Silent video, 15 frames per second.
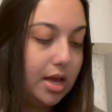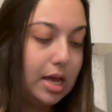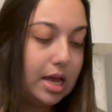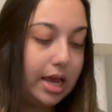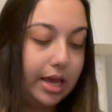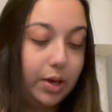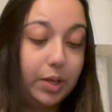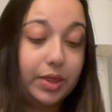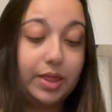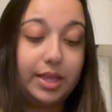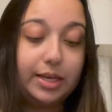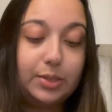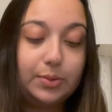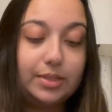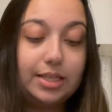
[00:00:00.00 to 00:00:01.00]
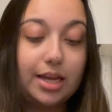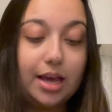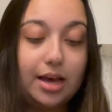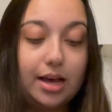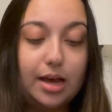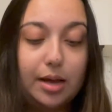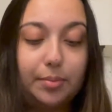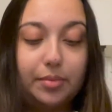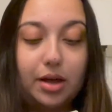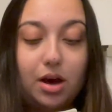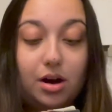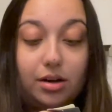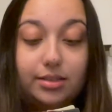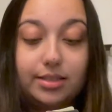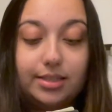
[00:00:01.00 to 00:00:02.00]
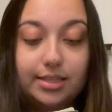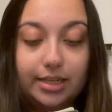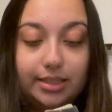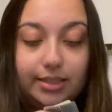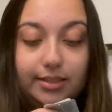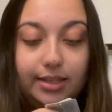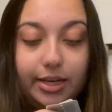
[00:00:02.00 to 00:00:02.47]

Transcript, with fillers: It This was um, on sale.